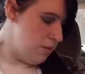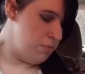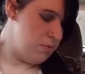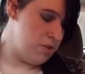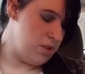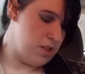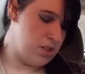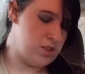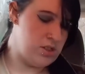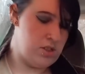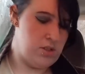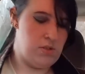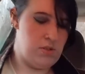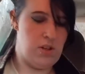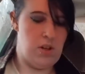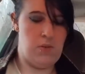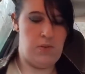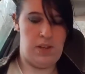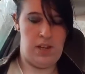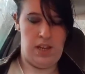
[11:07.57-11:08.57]
I'm going to
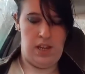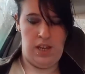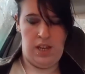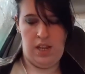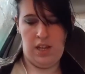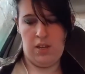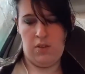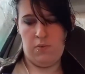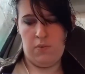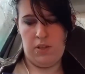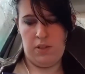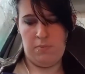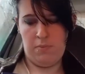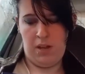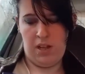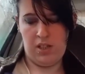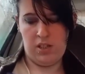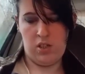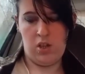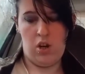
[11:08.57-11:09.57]
go in with
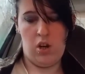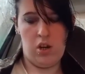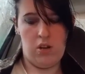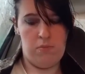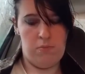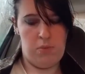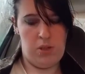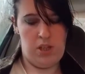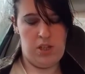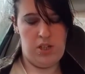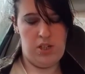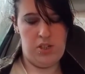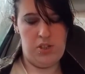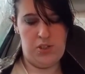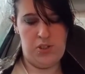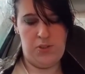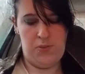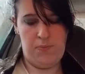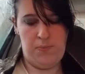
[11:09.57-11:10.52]
my Tarte blush.